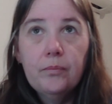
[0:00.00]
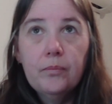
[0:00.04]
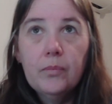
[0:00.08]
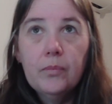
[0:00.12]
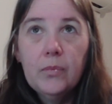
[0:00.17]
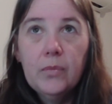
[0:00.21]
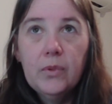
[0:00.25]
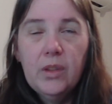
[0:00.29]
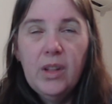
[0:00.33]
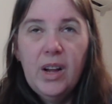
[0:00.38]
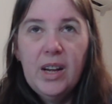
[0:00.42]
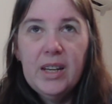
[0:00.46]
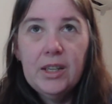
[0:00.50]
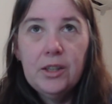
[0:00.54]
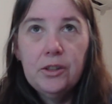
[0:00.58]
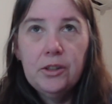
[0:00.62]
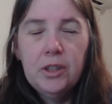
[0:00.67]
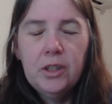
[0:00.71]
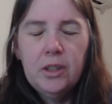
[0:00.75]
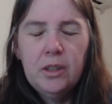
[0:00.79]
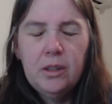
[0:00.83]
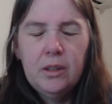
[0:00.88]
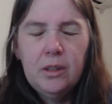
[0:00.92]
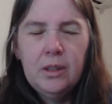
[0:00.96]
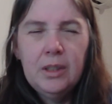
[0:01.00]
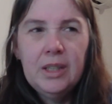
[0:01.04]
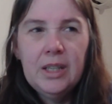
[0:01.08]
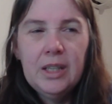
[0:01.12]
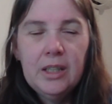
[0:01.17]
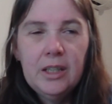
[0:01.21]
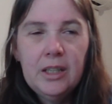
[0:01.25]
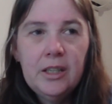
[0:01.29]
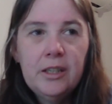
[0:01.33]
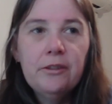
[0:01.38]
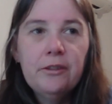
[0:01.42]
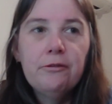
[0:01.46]
like
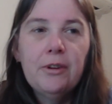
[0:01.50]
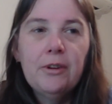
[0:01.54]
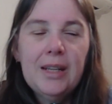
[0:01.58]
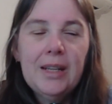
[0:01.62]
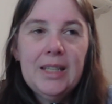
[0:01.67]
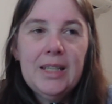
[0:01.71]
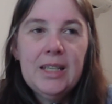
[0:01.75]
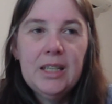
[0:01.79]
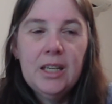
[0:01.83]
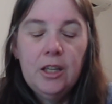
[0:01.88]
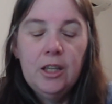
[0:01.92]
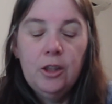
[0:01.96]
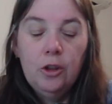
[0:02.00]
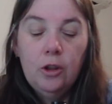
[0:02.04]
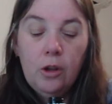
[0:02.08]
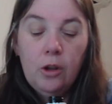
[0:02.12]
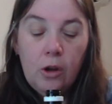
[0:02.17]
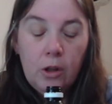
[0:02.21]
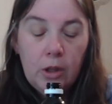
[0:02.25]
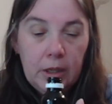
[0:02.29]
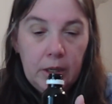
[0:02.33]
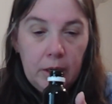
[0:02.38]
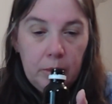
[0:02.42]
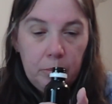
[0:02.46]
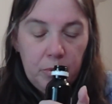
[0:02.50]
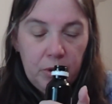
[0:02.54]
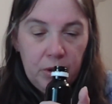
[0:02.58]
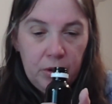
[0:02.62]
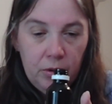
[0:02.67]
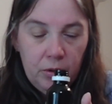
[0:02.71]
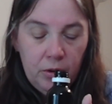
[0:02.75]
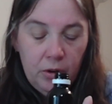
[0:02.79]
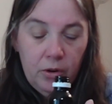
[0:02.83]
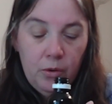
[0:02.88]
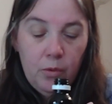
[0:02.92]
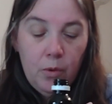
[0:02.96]
nearly a red skin lolly, but
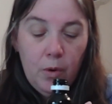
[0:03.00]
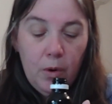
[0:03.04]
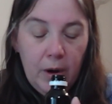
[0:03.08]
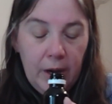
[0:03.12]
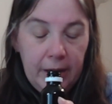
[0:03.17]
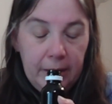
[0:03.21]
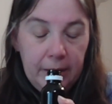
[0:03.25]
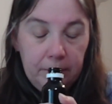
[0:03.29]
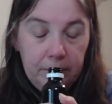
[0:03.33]
not quite.